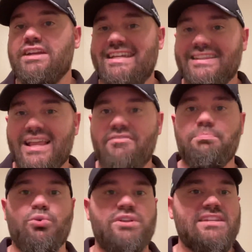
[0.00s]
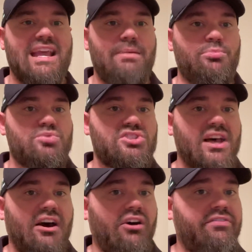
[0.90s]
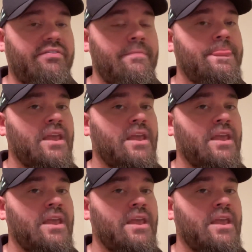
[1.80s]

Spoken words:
11 points a game himself,